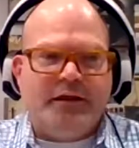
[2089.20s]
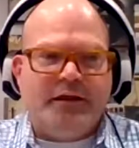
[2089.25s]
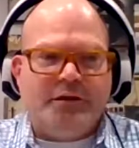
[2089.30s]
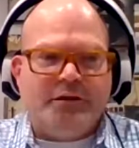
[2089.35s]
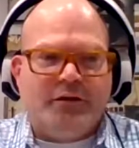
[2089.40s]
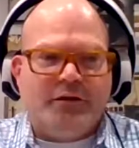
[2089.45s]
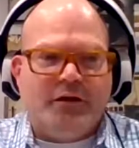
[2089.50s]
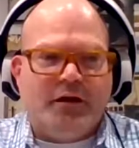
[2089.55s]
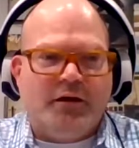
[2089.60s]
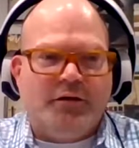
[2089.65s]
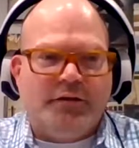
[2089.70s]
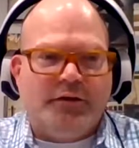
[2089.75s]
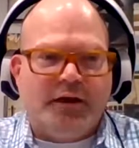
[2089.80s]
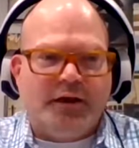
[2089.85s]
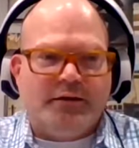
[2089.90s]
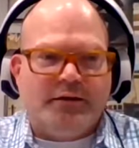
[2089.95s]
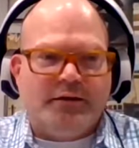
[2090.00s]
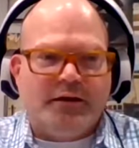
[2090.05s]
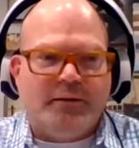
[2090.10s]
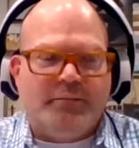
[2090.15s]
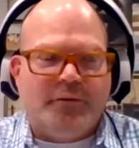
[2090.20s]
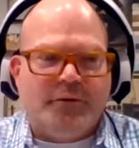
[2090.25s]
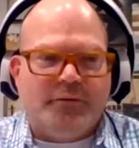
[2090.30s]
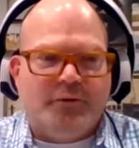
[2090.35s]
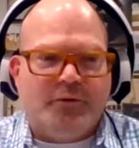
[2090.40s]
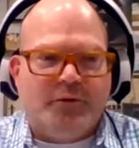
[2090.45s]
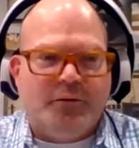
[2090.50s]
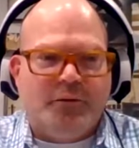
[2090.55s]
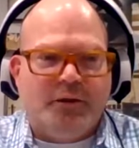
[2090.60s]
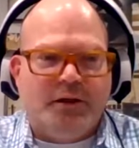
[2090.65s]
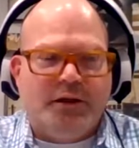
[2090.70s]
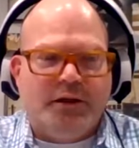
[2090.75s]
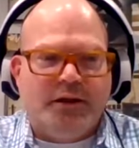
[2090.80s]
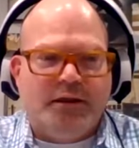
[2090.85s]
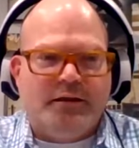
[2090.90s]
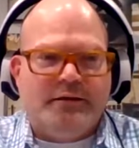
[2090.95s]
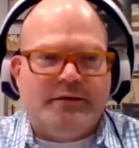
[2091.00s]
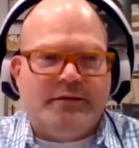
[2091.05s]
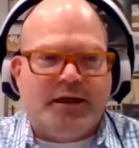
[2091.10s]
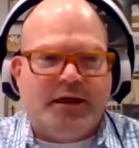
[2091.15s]
just on that topic real quick
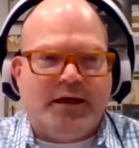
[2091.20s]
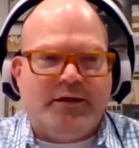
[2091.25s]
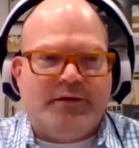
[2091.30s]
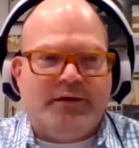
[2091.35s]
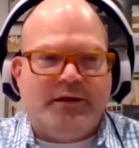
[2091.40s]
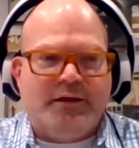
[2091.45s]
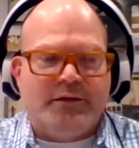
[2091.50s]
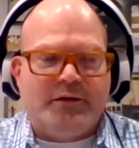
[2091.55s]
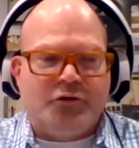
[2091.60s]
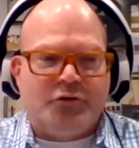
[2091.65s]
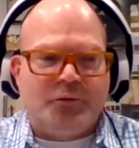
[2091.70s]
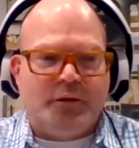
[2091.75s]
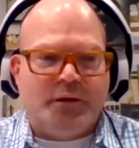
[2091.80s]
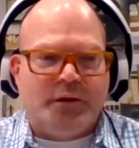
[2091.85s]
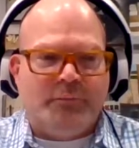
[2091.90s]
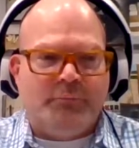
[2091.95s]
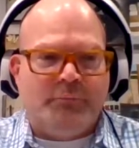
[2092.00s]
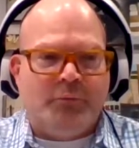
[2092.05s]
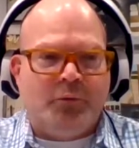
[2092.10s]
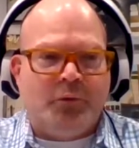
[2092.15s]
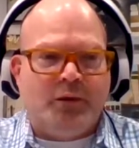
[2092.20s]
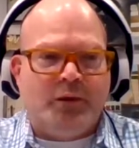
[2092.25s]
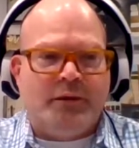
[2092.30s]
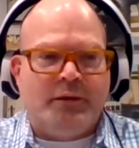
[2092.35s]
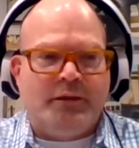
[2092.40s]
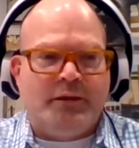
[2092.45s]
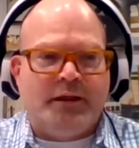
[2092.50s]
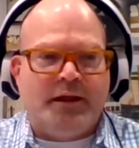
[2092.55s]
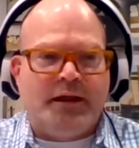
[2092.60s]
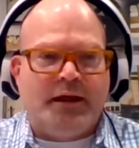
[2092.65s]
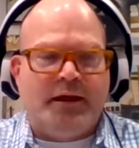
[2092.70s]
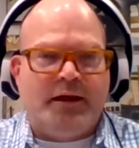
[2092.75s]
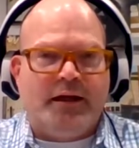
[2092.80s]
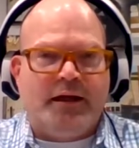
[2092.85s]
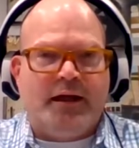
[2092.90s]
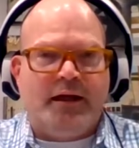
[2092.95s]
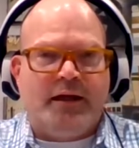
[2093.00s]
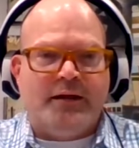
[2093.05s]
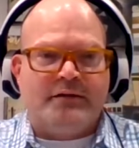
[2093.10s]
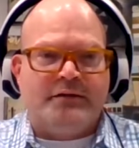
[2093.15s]
is, I think it's really important that
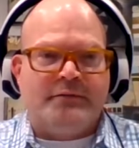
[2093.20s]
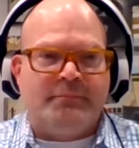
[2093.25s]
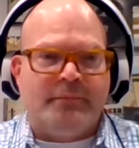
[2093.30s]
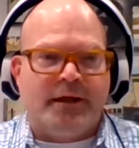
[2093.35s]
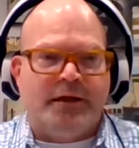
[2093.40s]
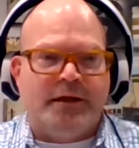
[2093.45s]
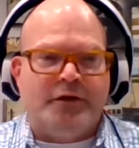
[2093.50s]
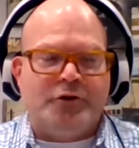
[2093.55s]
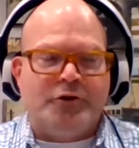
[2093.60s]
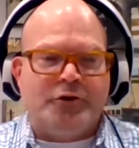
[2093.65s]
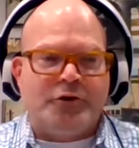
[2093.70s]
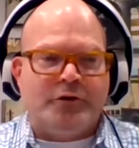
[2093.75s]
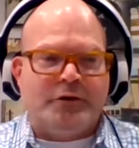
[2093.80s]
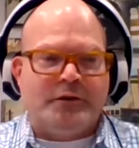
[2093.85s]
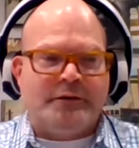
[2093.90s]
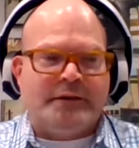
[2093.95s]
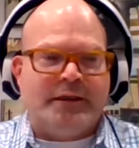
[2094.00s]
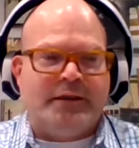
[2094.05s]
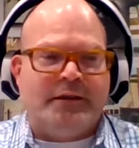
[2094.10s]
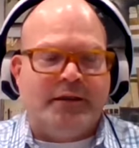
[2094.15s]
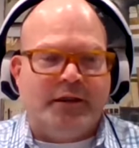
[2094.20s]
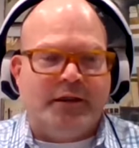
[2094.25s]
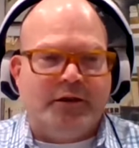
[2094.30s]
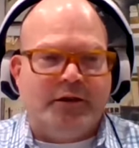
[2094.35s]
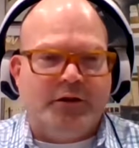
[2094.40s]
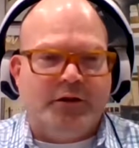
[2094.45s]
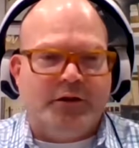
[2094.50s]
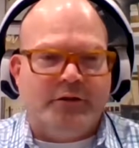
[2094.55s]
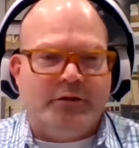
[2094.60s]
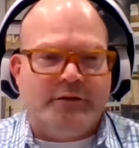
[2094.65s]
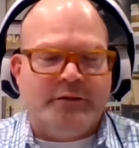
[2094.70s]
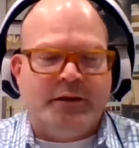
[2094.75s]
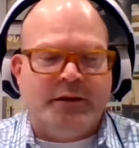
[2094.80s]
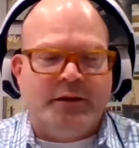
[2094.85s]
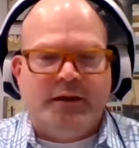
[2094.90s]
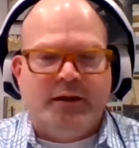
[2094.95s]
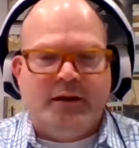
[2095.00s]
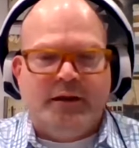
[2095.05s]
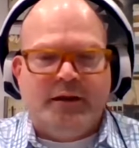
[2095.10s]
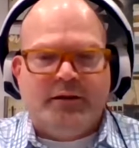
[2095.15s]
as managers and leaders
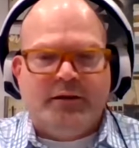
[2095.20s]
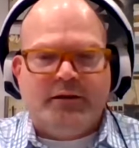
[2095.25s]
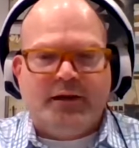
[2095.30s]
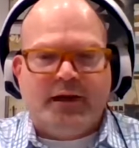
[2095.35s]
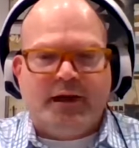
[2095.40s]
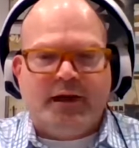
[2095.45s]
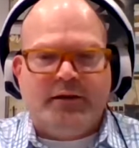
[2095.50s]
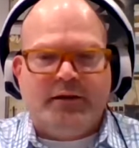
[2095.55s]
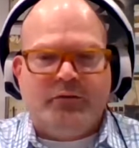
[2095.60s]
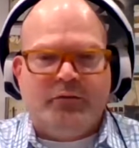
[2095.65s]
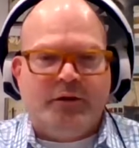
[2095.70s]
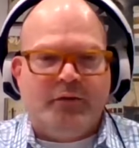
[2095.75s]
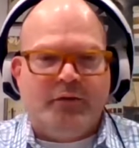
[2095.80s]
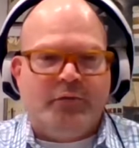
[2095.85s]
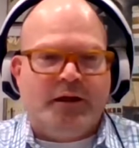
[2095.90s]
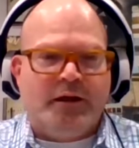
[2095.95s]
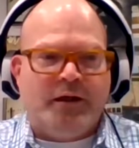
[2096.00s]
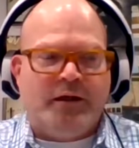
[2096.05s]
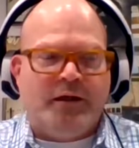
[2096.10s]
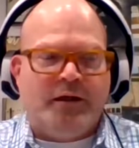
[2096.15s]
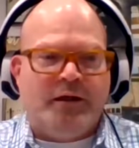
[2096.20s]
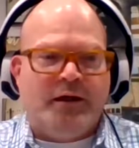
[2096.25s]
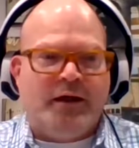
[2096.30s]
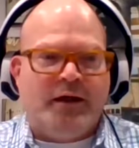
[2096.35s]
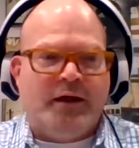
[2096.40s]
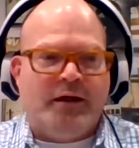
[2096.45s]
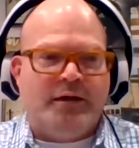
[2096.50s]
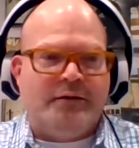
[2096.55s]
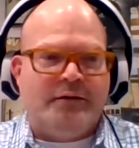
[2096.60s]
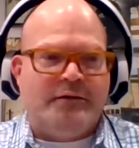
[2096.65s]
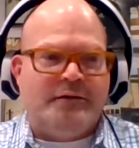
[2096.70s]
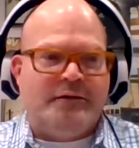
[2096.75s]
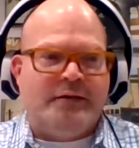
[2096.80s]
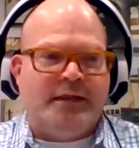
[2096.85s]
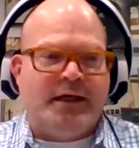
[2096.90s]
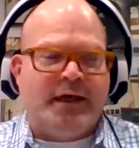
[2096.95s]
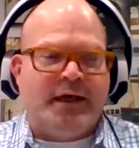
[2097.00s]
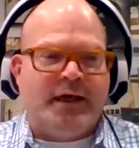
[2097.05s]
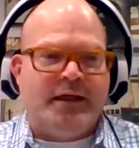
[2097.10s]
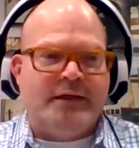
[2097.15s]
that we recognize
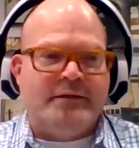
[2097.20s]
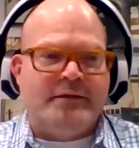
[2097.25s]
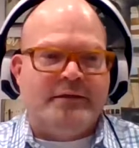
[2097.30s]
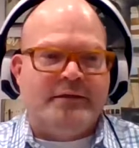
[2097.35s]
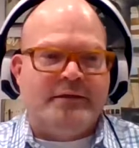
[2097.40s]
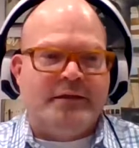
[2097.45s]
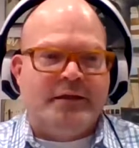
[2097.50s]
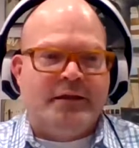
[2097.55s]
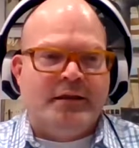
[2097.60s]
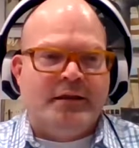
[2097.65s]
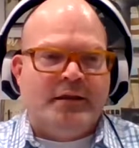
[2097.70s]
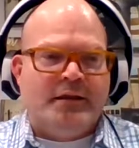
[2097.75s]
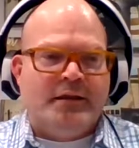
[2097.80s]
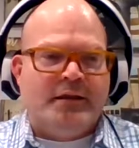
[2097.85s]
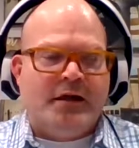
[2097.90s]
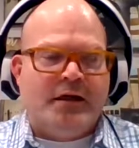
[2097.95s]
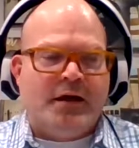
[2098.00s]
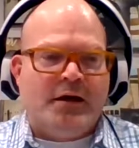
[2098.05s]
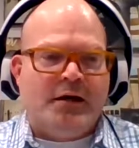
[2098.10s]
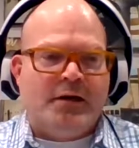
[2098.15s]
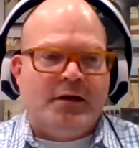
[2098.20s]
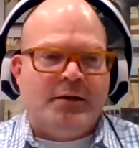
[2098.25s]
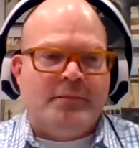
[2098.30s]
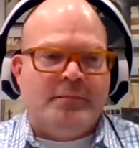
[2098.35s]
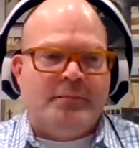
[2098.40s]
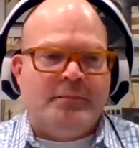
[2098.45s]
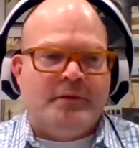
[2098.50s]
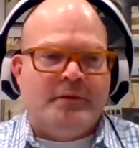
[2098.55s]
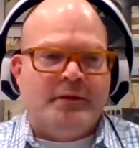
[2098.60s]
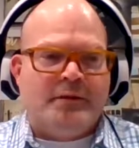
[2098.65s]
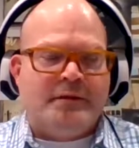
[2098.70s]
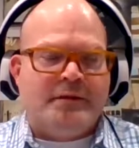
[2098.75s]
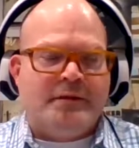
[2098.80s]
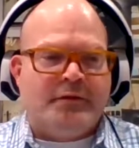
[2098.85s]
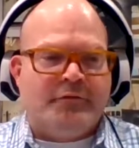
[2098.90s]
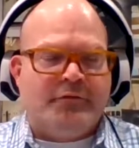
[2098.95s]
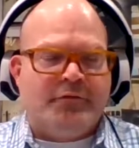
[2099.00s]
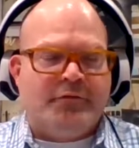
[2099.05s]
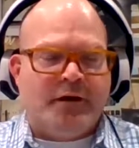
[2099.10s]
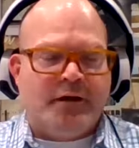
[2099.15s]
that
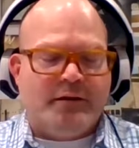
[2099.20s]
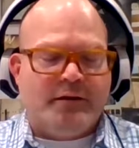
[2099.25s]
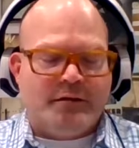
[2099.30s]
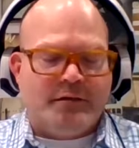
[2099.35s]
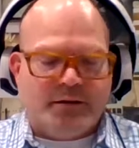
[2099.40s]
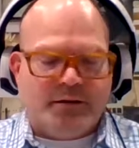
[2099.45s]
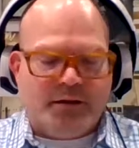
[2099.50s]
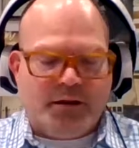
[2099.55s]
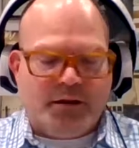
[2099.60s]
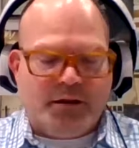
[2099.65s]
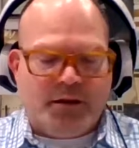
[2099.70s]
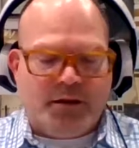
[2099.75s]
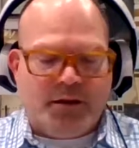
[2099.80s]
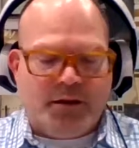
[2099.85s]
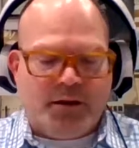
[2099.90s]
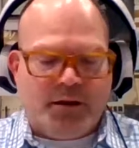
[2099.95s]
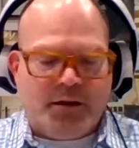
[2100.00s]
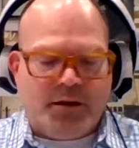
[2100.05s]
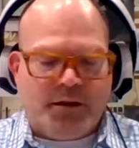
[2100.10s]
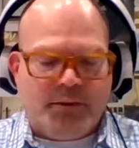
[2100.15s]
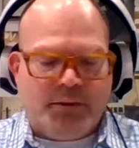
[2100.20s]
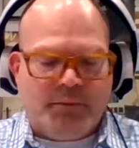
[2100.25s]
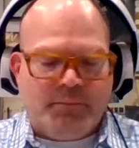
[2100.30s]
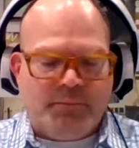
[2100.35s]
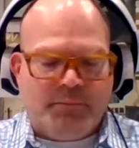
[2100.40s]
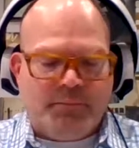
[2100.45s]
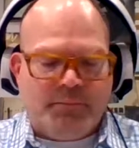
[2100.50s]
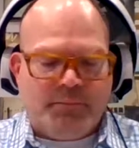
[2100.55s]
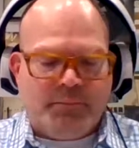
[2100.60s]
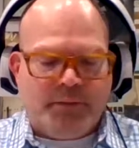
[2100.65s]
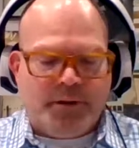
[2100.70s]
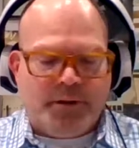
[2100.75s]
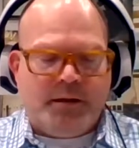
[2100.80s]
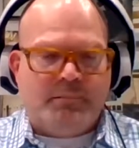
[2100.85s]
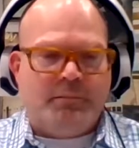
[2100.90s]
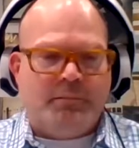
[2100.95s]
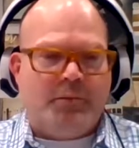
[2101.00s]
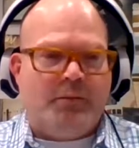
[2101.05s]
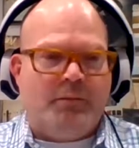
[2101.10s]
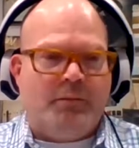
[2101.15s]
different
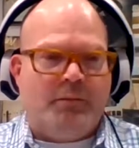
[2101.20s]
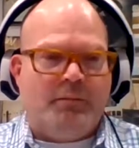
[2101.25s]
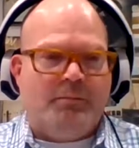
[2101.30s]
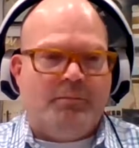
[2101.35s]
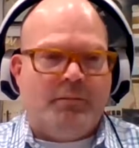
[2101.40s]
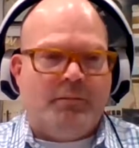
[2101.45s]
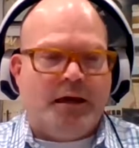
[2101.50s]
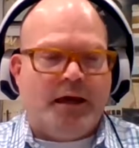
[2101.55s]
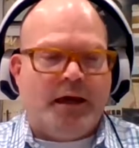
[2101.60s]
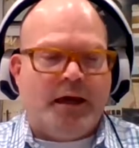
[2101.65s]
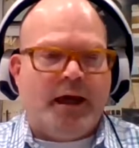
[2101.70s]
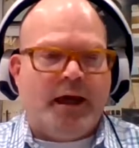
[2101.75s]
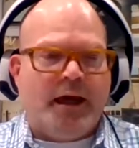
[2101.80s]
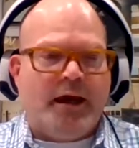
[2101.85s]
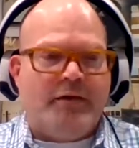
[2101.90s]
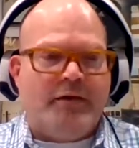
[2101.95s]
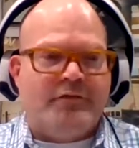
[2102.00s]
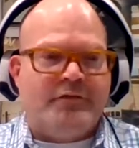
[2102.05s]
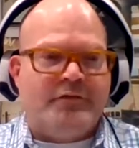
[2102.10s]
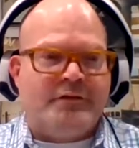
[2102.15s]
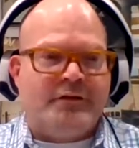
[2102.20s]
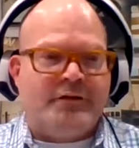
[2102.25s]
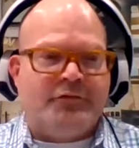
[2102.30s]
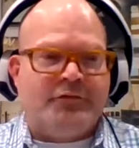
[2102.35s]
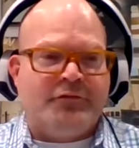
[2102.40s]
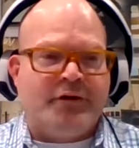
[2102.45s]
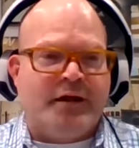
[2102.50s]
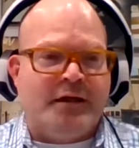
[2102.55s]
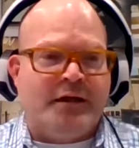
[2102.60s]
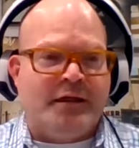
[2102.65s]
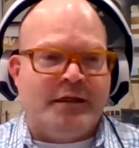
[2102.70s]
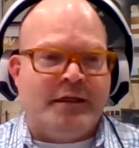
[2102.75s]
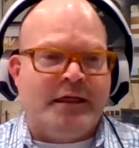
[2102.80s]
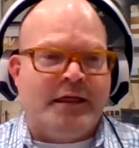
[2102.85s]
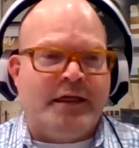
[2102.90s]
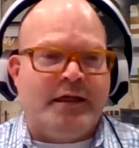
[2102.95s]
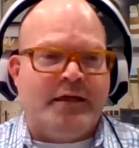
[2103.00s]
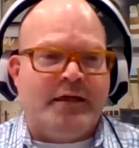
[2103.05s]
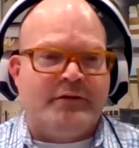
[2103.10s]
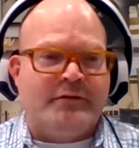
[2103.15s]
people have different
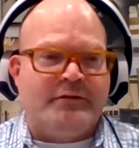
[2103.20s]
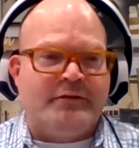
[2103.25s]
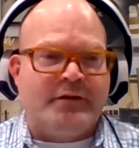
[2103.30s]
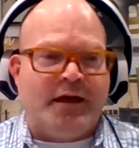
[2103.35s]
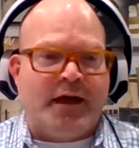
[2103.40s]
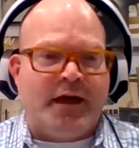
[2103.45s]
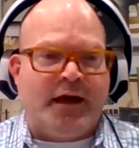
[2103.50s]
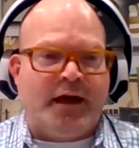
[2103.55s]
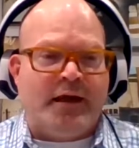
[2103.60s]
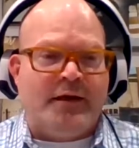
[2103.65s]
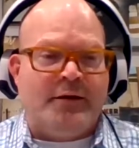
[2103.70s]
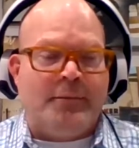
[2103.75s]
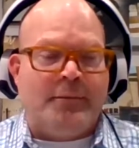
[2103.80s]
needs and